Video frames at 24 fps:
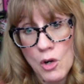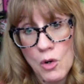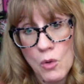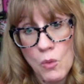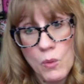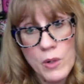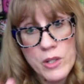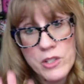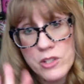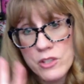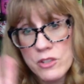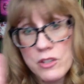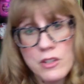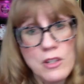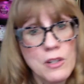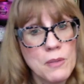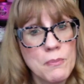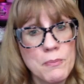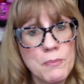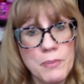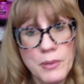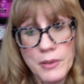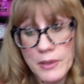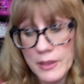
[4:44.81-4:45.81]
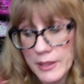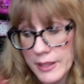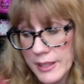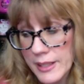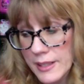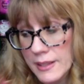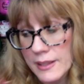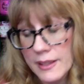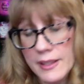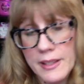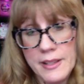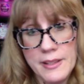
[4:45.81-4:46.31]
which is
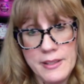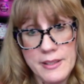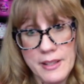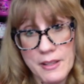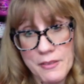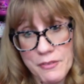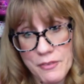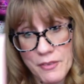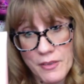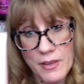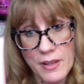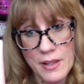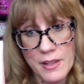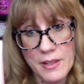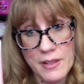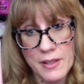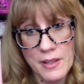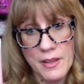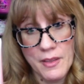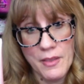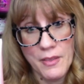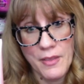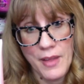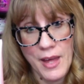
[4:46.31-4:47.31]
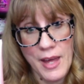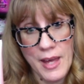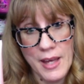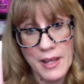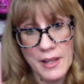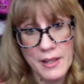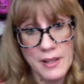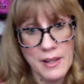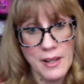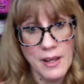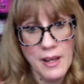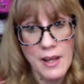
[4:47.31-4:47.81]
completely different
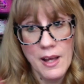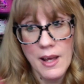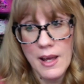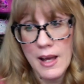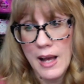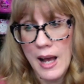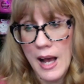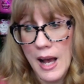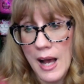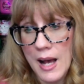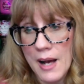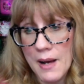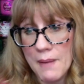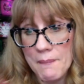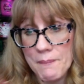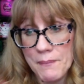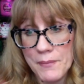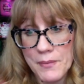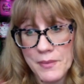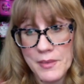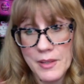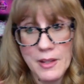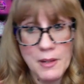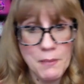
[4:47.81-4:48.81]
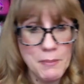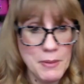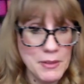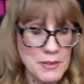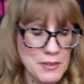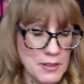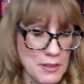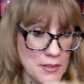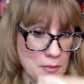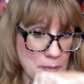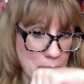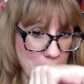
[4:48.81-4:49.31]
than um, the
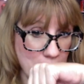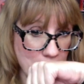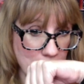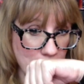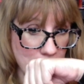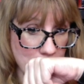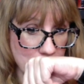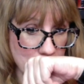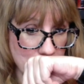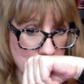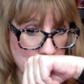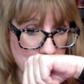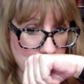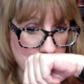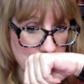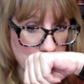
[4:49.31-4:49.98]
Hibiscus Paradise.